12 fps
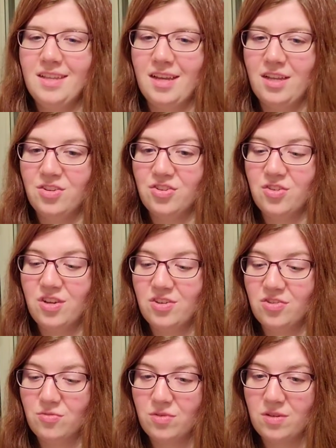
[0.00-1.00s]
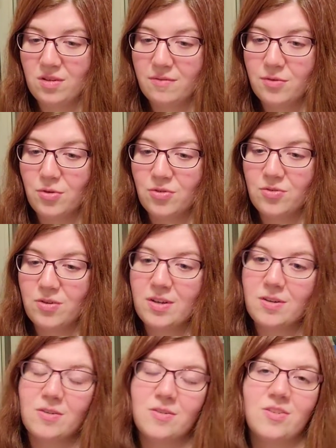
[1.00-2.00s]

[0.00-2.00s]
I just really love Ghost Rider.